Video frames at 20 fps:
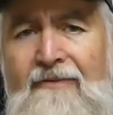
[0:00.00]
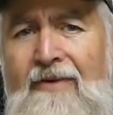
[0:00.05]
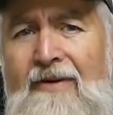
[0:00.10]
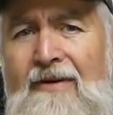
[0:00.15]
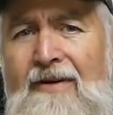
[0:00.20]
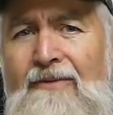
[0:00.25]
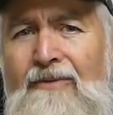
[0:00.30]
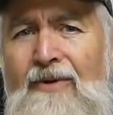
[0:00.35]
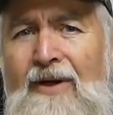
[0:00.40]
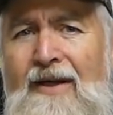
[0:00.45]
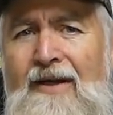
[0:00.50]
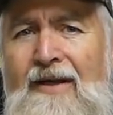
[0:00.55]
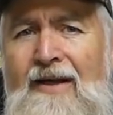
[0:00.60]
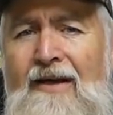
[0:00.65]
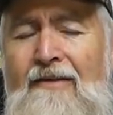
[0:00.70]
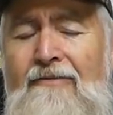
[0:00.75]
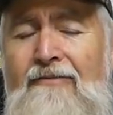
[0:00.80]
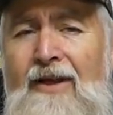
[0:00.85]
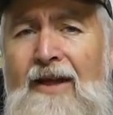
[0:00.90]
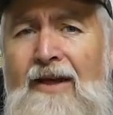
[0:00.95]
very weak,
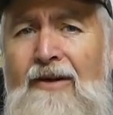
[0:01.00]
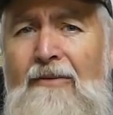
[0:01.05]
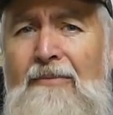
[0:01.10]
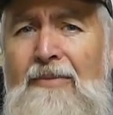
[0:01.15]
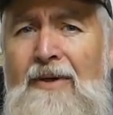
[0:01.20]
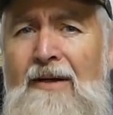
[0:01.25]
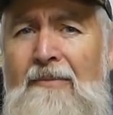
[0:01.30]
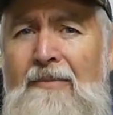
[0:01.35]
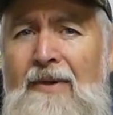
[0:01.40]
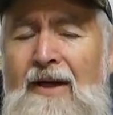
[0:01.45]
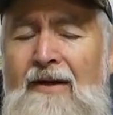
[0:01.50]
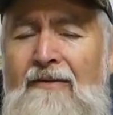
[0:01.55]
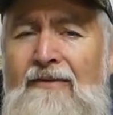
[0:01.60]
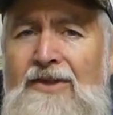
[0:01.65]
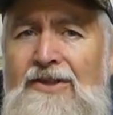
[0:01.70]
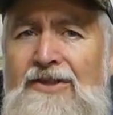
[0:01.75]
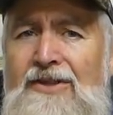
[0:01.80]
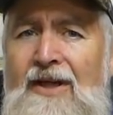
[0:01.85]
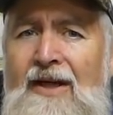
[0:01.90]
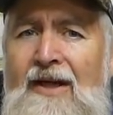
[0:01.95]
flat hopping up out of
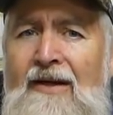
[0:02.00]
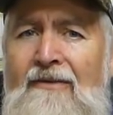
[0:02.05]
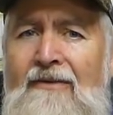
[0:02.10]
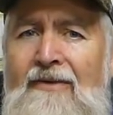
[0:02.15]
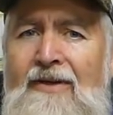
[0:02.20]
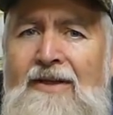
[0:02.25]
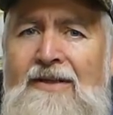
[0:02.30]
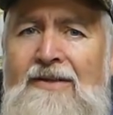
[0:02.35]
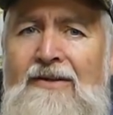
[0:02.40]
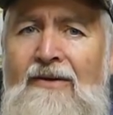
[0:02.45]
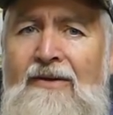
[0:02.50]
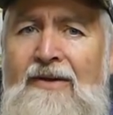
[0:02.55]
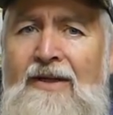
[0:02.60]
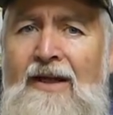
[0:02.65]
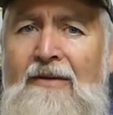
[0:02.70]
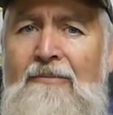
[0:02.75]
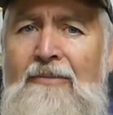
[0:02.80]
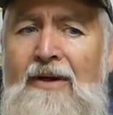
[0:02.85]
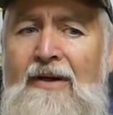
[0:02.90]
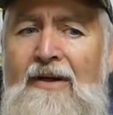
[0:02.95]
his chair and things like that,